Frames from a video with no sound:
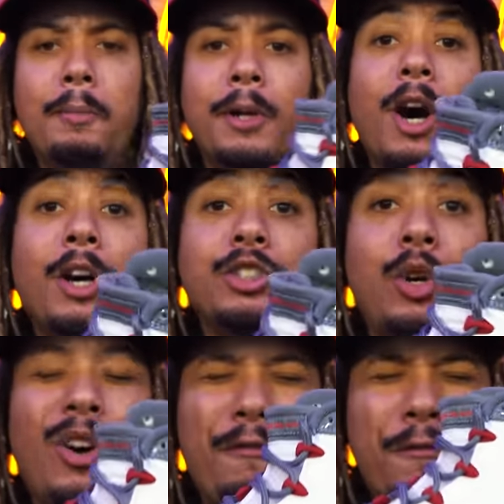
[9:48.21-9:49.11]
but
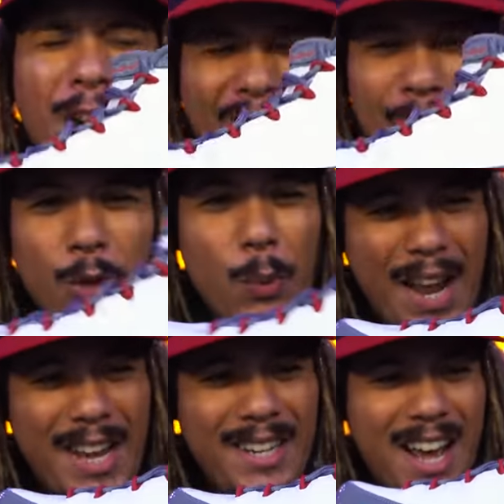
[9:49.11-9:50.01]
also a fire
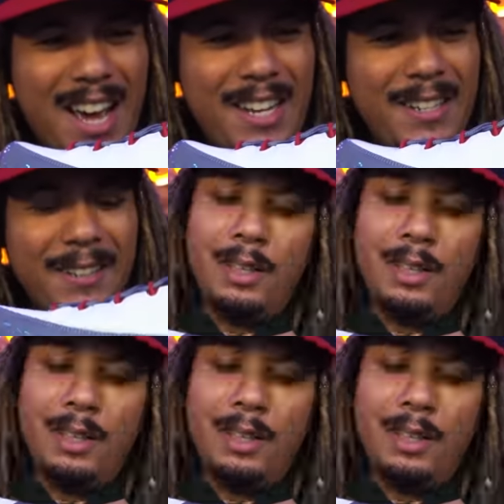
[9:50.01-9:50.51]
red nine.